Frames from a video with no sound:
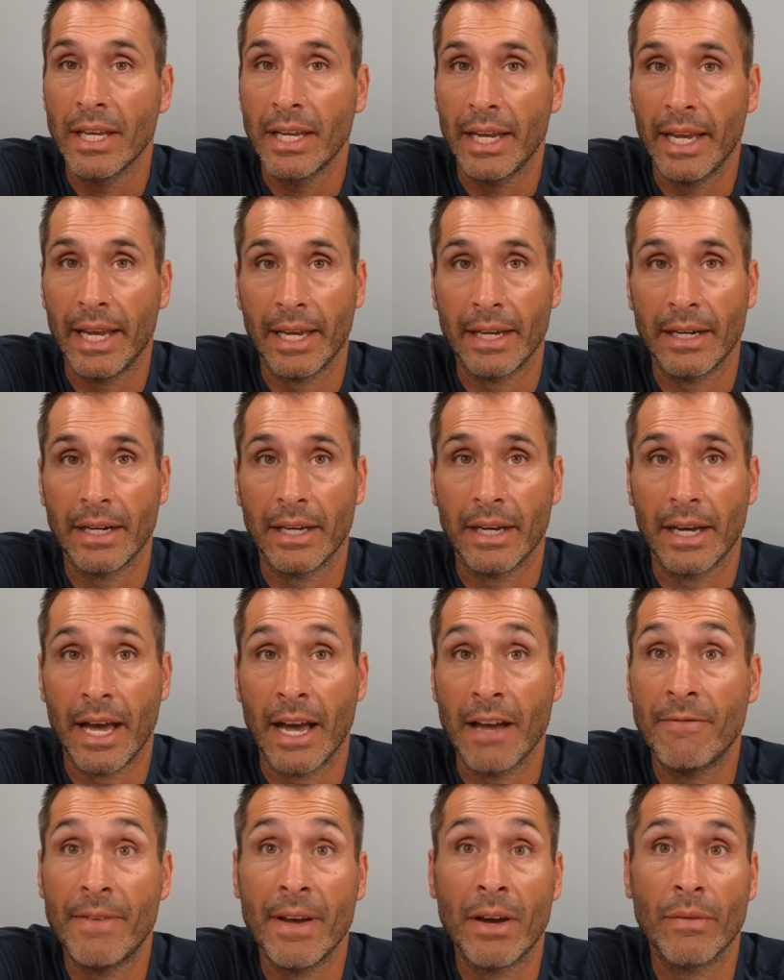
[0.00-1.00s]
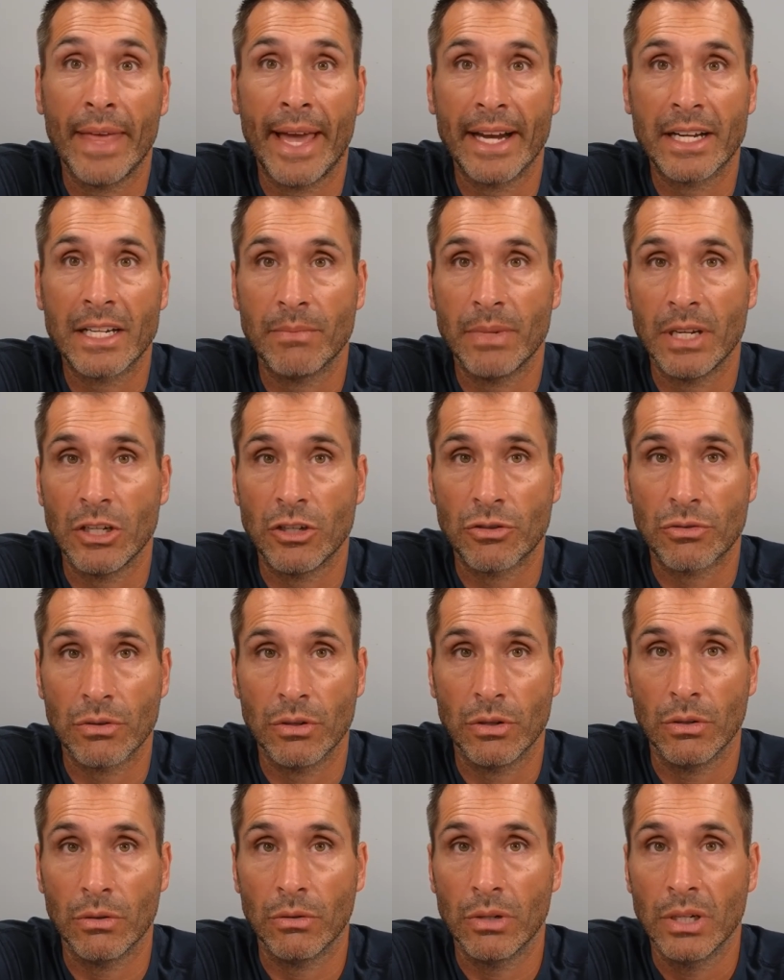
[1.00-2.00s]
And uh, I found that to be
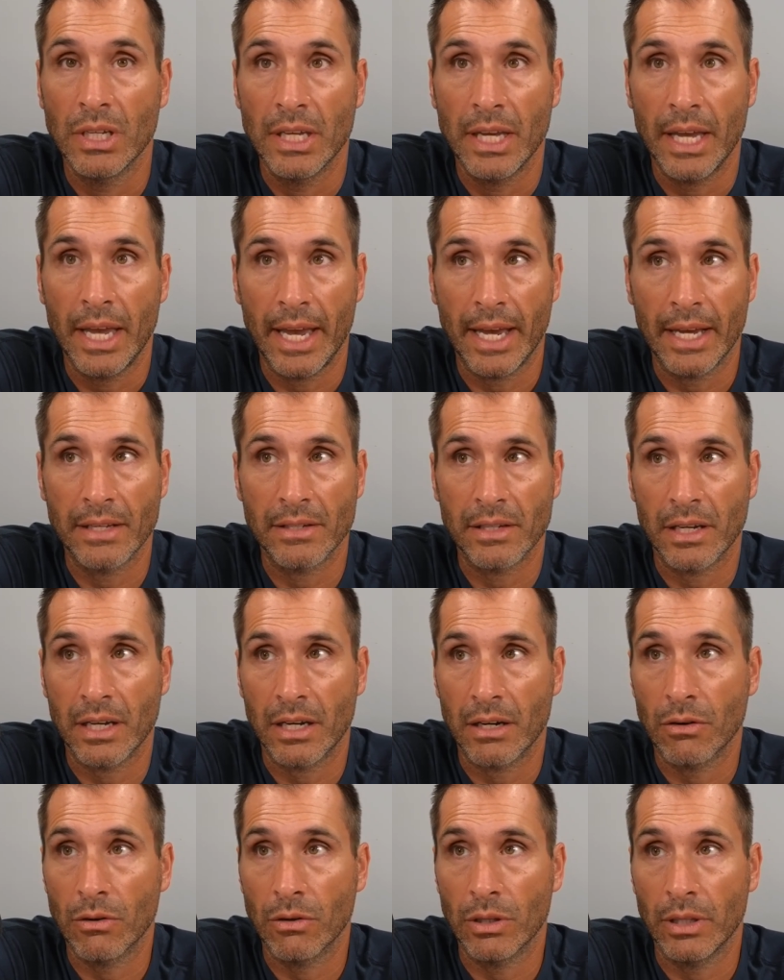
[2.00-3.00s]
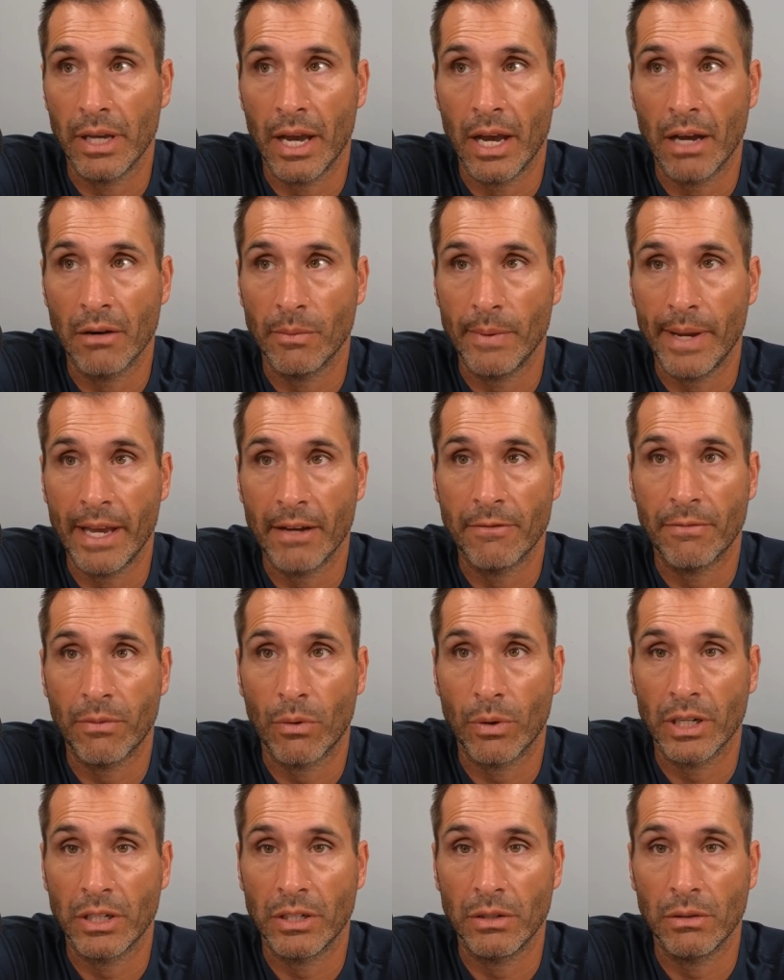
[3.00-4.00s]
true as uh, early on when we had
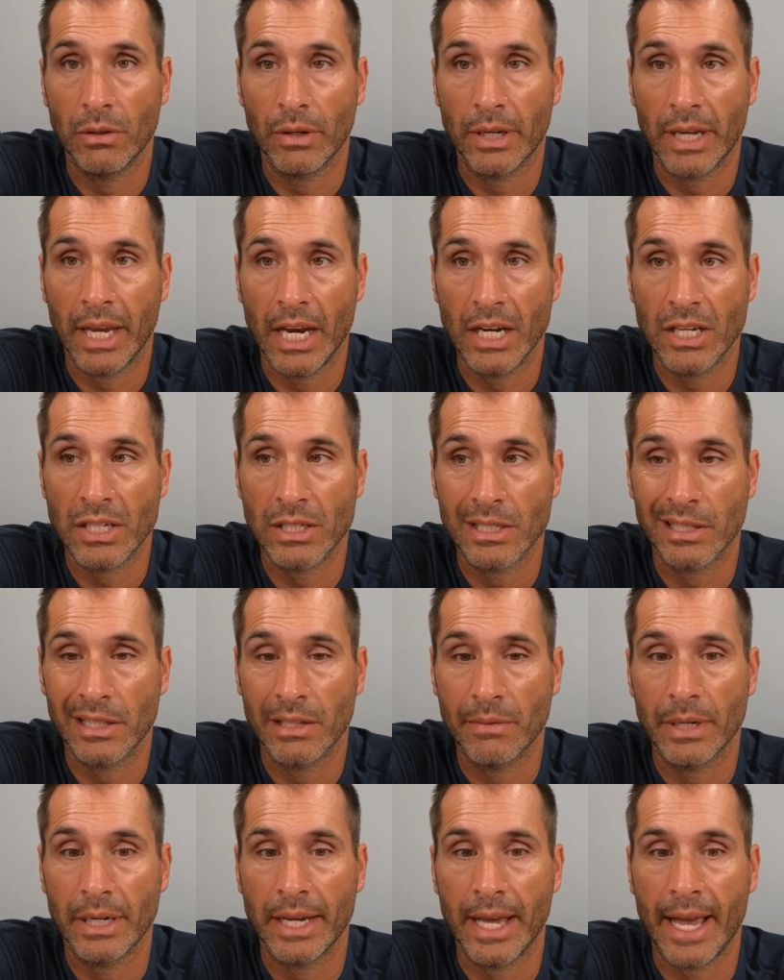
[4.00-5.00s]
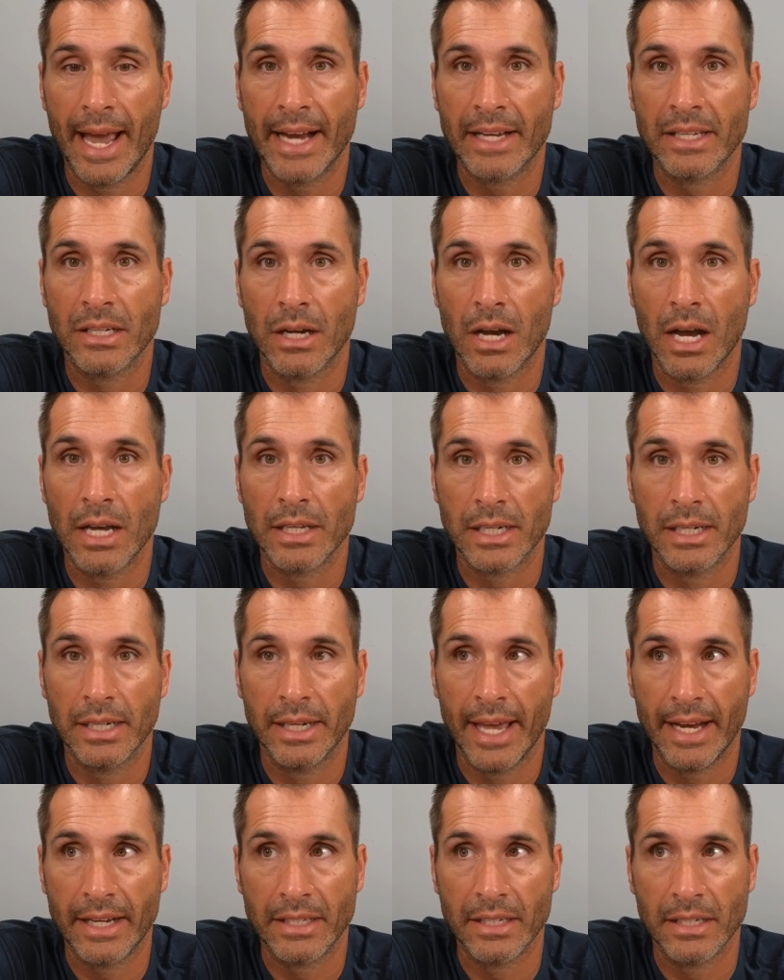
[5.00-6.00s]
forty-two locations in Liberty Tax in Austin,
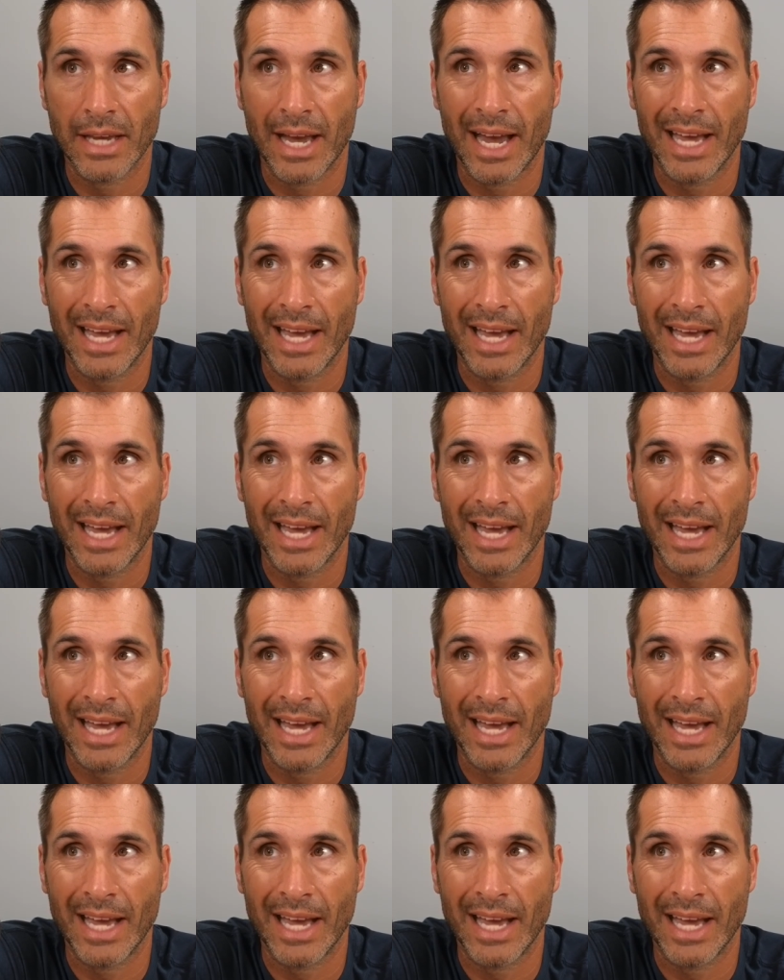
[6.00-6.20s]
Texas.